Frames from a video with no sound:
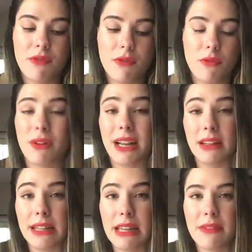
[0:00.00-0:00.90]
when I
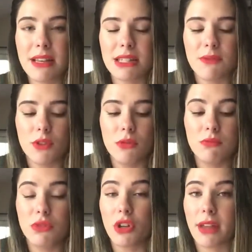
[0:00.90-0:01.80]
link this, if you
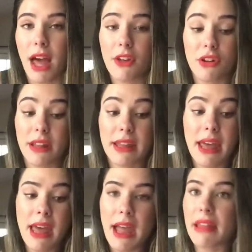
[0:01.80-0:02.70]
look at it and you're like,
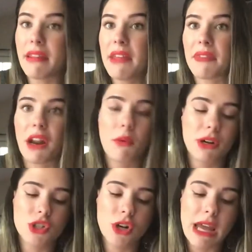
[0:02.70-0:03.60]
hey, I like that, I want
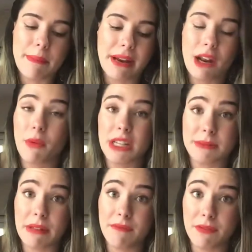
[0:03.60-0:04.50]
to try it, but I don't want to
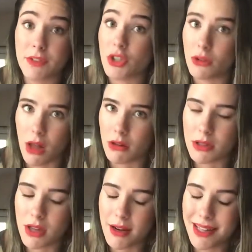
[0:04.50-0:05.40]
spend $52
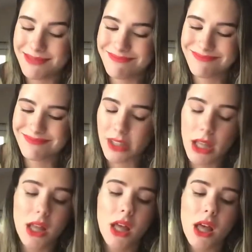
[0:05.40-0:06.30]
on it,
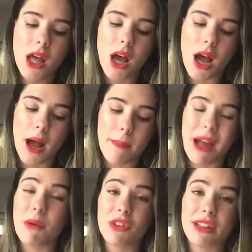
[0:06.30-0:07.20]
I
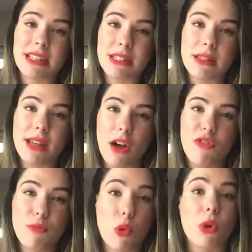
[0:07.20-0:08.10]
would look into the e.l.f.
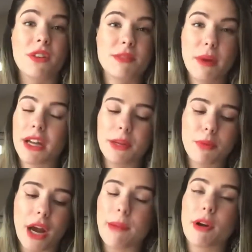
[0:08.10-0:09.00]
Poreless Putty
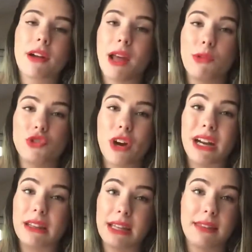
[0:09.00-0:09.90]
Primer, and I will try to
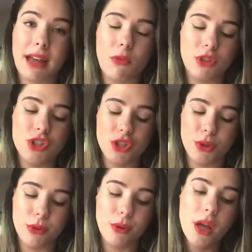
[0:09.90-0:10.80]
link that one
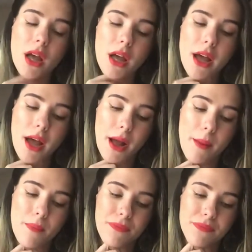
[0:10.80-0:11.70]
too.
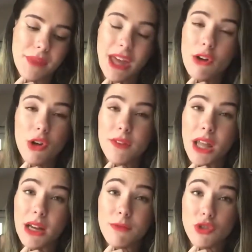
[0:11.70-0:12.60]
I don't know of a lot
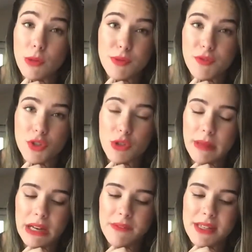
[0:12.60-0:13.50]
of dupes for too
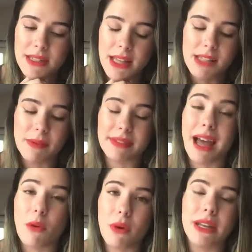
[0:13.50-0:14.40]
many of these things, but
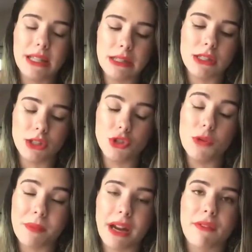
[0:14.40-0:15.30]
that one is a
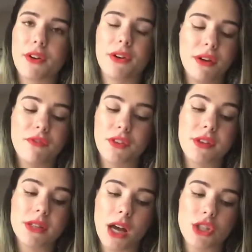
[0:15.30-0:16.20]
dupe that I've heard of for the
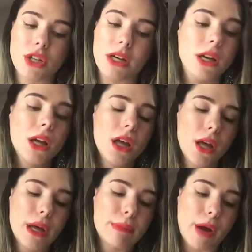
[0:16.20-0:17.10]
Tatcha
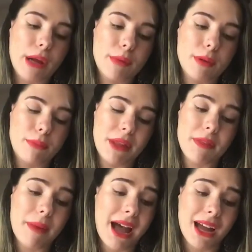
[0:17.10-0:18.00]
primer. But the
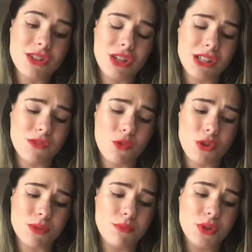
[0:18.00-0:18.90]
packaging is, of
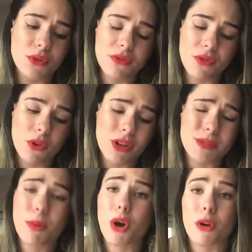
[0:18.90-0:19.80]
course, beautiful. It's
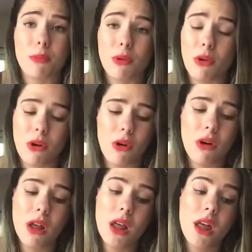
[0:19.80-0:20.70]
purple.
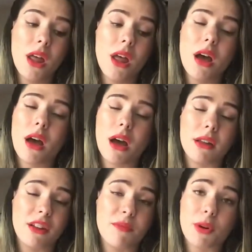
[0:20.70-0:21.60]
I
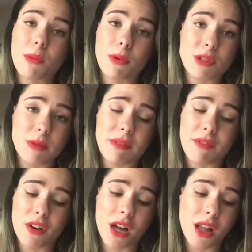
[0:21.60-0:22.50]
love purple. It's my
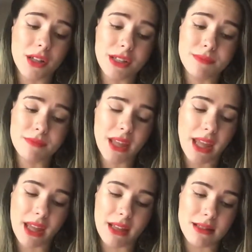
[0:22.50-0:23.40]
favorite color.
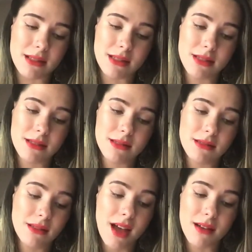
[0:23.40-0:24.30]
And
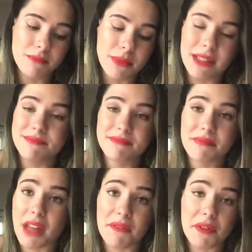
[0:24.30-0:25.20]
yeah, but
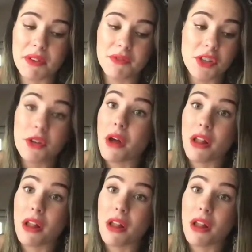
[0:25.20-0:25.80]
not for $52.